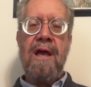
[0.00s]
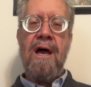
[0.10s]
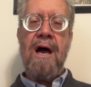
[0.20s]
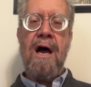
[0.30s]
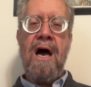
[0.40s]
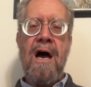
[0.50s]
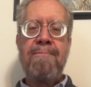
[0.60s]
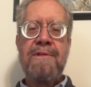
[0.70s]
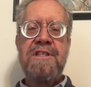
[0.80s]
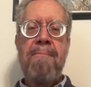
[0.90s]

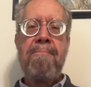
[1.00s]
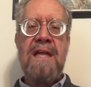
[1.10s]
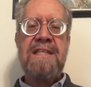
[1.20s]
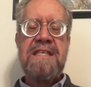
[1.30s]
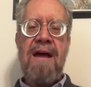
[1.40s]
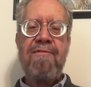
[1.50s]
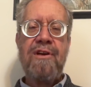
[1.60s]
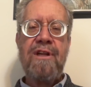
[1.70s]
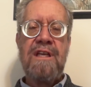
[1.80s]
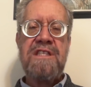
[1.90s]
some months
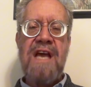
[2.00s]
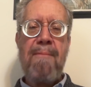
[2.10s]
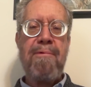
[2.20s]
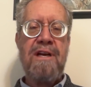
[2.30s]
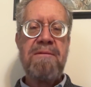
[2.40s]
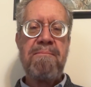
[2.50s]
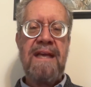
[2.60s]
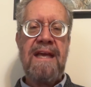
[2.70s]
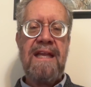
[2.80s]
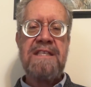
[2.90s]
after this operation
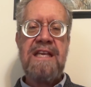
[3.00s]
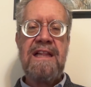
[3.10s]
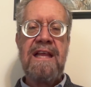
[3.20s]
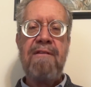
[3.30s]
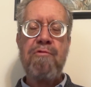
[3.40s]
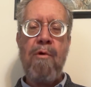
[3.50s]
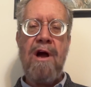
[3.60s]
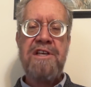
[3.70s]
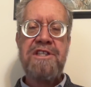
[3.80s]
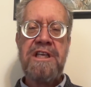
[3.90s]
begins, he leaves
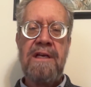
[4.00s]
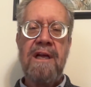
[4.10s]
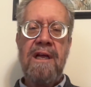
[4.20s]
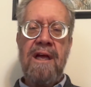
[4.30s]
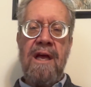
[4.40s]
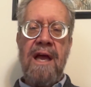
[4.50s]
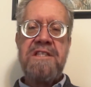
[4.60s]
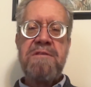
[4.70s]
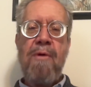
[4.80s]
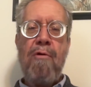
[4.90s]
Washington,
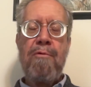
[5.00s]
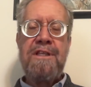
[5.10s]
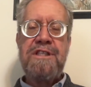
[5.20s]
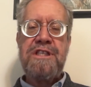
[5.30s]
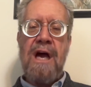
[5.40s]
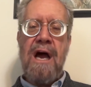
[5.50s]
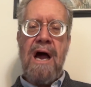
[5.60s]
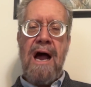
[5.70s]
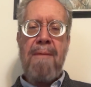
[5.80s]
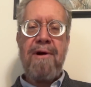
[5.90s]
and Smallwood's
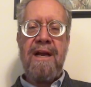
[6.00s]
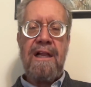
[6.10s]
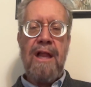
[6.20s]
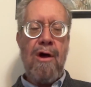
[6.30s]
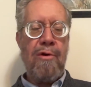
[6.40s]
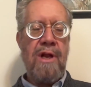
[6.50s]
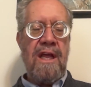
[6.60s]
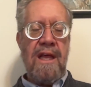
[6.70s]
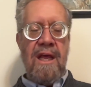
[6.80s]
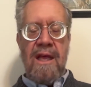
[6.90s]
operating alone
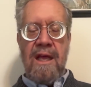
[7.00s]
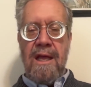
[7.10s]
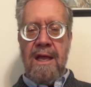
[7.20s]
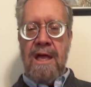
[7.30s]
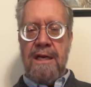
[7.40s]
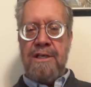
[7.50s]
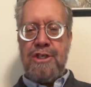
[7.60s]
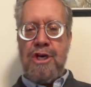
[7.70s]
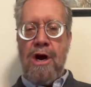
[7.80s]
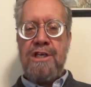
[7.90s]
in
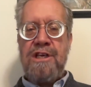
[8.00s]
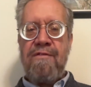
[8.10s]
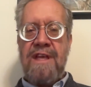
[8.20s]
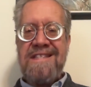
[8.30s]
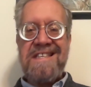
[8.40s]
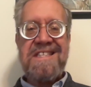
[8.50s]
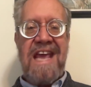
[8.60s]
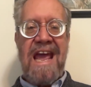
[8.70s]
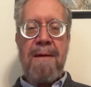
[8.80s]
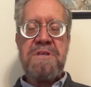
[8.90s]
charge of these
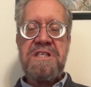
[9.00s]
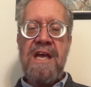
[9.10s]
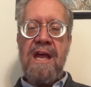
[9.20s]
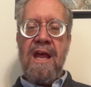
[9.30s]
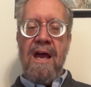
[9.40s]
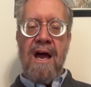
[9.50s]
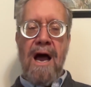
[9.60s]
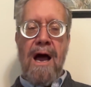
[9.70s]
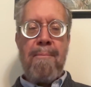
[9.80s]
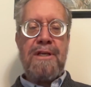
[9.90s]
escapes.
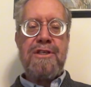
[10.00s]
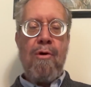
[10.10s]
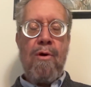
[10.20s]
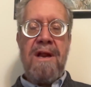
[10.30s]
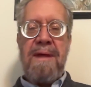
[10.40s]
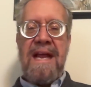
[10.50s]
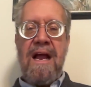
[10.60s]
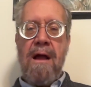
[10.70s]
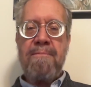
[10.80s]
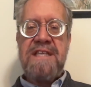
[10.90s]
But Torrey
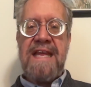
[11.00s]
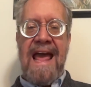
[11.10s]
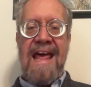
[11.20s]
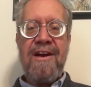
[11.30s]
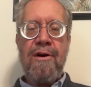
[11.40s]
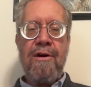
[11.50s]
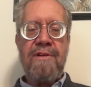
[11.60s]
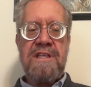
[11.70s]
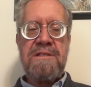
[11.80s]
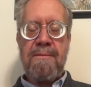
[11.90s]
becomes the editor of
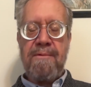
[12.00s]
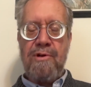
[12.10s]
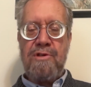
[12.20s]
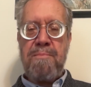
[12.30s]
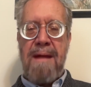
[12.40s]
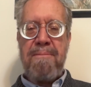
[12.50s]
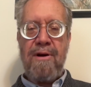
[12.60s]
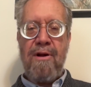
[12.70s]
this newspaper in